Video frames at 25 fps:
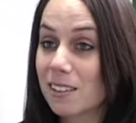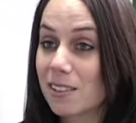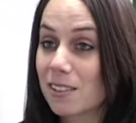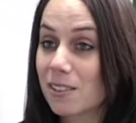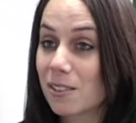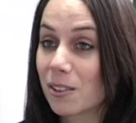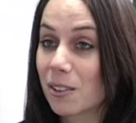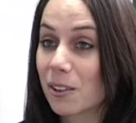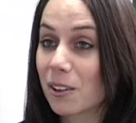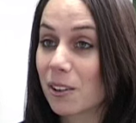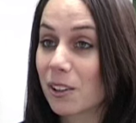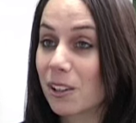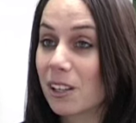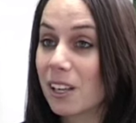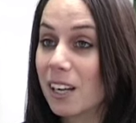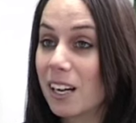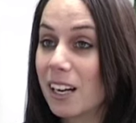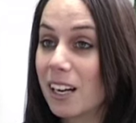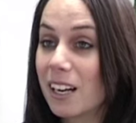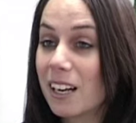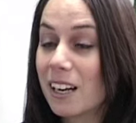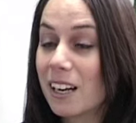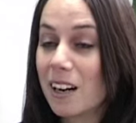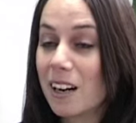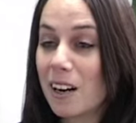So
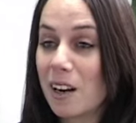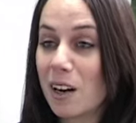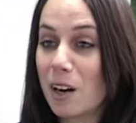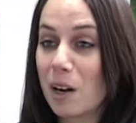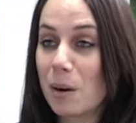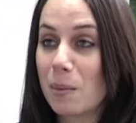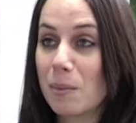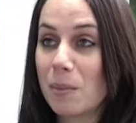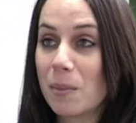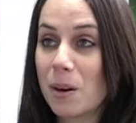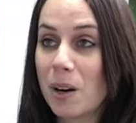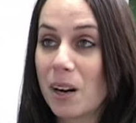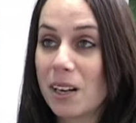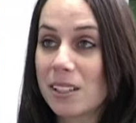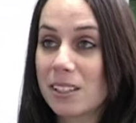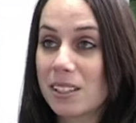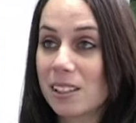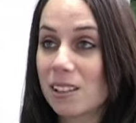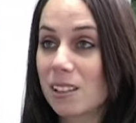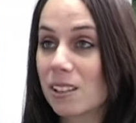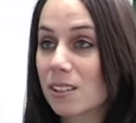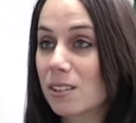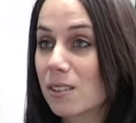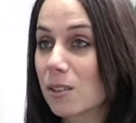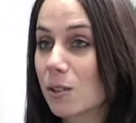I did
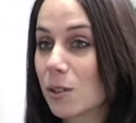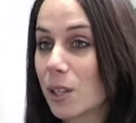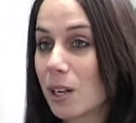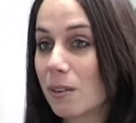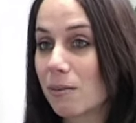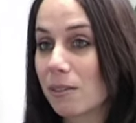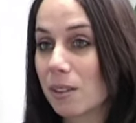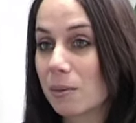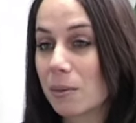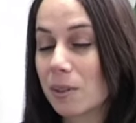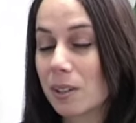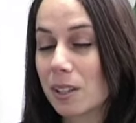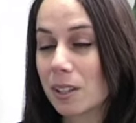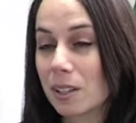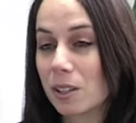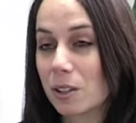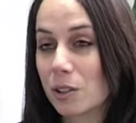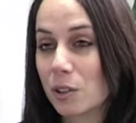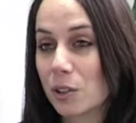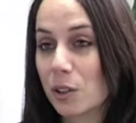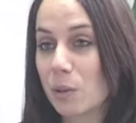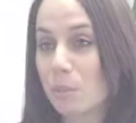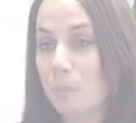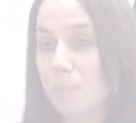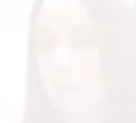lots of travelling within
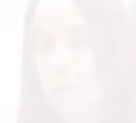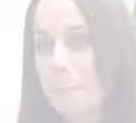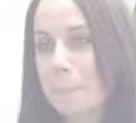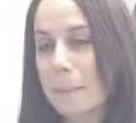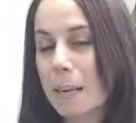Europe.